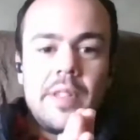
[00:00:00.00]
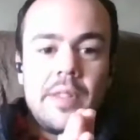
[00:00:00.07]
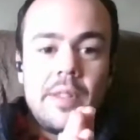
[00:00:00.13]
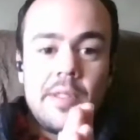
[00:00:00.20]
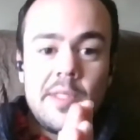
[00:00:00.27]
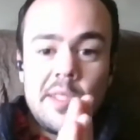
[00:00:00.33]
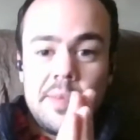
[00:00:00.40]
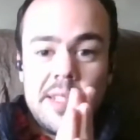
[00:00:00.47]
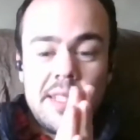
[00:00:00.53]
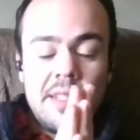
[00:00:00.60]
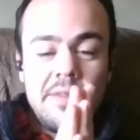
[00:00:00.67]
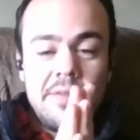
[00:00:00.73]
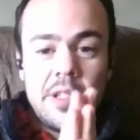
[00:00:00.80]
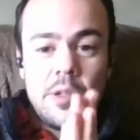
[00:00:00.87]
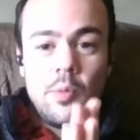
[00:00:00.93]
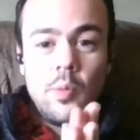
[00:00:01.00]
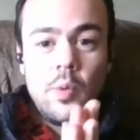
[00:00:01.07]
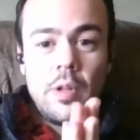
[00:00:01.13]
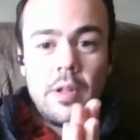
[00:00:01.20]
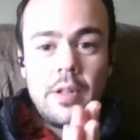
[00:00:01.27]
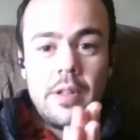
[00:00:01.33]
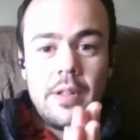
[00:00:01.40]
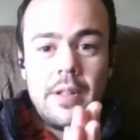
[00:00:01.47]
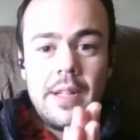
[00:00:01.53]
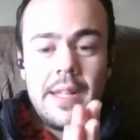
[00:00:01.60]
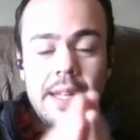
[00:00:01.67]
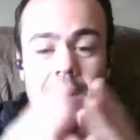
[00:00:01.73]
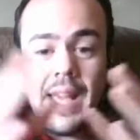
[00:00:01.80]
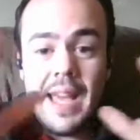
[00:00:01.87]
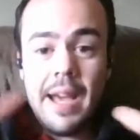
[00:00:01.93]
with a specific word
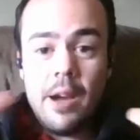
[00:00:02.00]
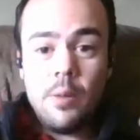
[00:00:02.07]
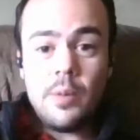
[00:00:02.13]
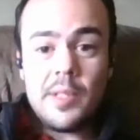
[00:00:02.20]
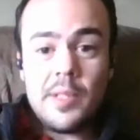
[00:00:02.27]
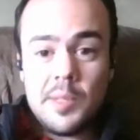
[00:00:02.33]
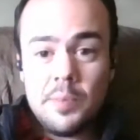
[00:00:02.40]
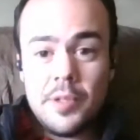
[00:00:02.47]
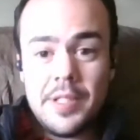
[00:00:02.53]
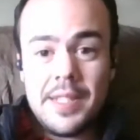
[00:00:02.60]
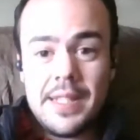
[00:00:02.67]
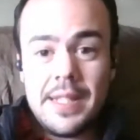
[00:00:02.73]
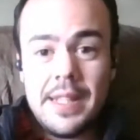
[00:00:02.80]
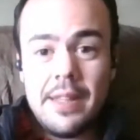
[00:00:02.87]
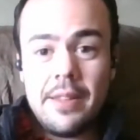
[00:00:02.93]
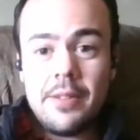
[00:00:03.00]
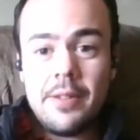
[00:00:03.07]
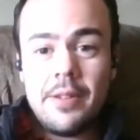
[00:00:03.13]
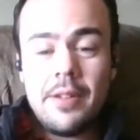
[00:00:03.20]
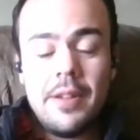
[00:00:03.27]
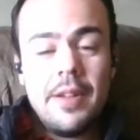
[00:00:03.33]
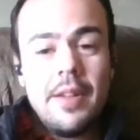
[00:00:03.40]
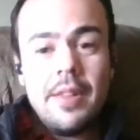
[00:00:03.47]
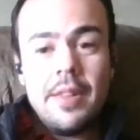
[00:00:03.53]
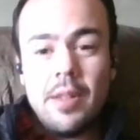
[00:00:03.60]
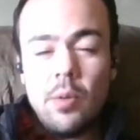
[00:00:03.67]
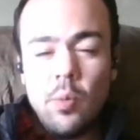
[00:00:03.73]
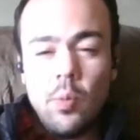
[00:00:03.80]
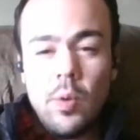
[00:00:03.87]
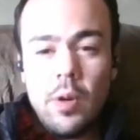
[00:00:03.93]
and how it's put together
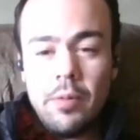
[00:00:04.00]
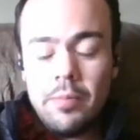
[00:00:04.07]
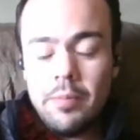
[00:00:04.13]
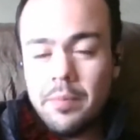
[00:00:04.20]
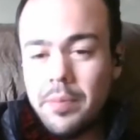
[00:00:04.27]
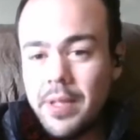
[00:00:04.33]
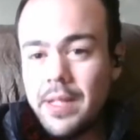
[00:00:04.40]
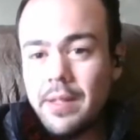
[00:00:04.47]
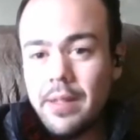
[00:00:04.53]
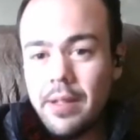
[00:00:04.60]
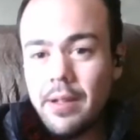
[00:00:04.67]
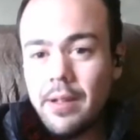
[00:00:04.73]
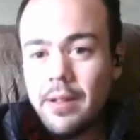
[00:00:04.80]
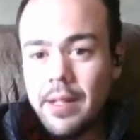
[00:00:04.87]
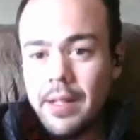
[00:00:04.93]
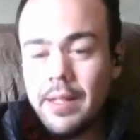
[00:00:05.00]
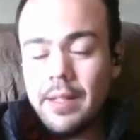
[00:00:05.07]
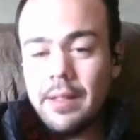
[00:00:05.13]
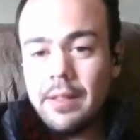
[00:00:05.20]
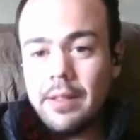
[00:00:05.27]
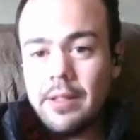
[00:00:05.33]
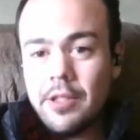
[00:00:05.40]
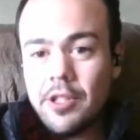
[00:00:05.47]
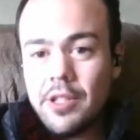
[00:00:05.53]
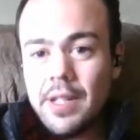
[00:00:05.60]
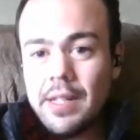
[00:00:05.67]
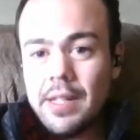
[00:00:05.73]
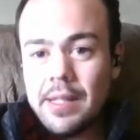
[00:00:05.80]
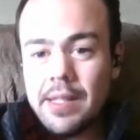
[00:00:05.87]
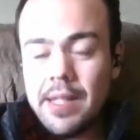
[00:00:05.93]
that won't be there in English.
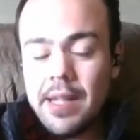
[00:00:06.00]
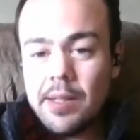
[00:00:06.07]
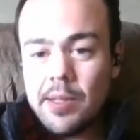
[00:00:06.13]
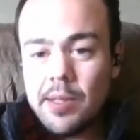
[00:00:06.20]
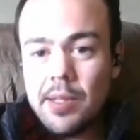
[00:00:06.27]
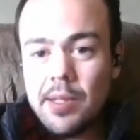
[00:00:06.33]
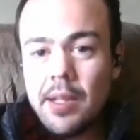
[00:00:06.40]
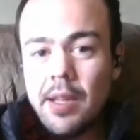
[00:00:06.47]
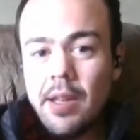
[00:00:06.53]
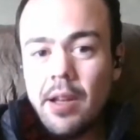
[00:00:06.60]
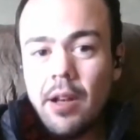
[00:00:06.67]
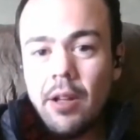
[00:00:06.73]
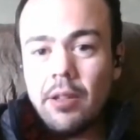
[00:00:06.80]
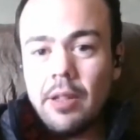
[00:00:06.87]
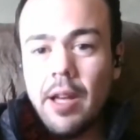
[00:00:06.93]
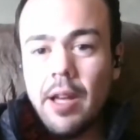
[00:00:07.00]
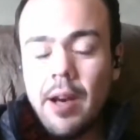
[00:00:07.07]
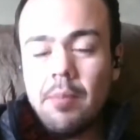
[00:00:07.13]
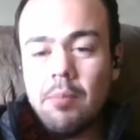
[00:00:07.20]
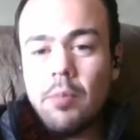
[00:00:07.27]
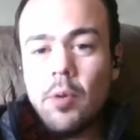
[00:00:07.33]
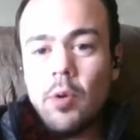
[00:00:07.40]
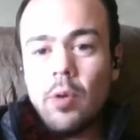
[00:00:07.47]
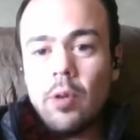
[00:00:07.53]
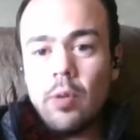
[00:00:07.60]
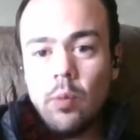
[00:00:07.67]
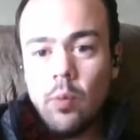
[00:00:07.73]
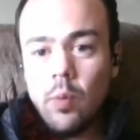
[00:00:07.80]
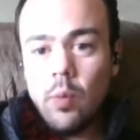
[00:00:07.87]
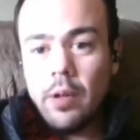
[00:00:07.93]
And it takes a lot more
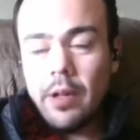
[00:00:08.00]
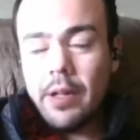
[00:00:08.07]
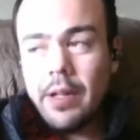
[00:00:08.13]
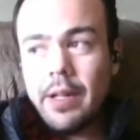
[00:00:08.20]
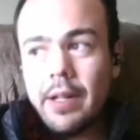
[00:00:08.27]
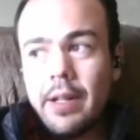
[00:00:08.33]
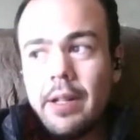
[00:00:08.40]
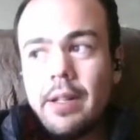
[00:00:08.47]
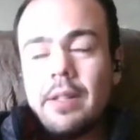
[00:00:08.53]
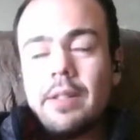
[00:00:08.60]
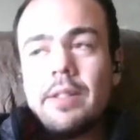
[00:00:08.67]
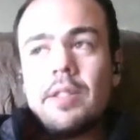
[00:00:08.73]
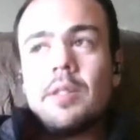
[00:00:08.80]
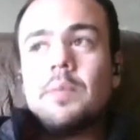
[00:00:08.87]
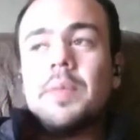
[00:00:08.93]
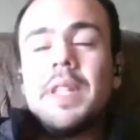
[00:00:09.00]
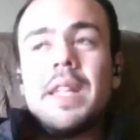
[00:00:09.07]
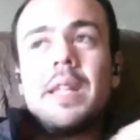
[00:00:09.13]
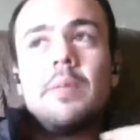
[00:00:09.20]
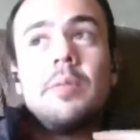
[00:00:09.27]
work to be